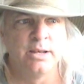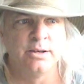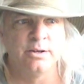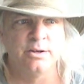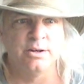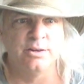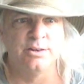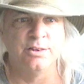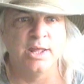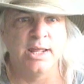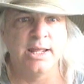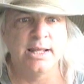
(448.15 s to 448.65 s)

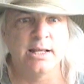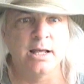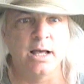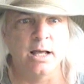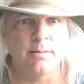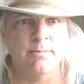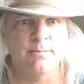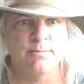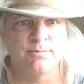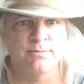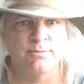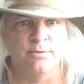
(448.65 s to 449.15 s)
Did they
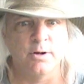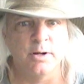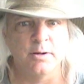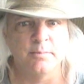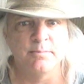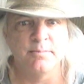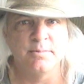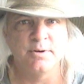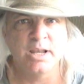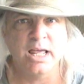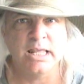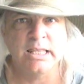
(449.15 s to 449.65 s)
come
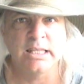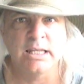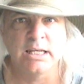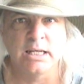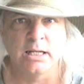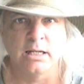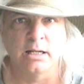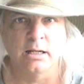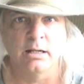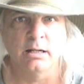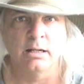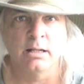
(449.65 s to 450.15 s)
from
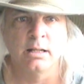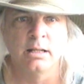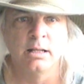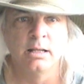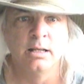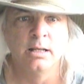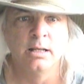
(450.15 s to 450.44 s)
nothing?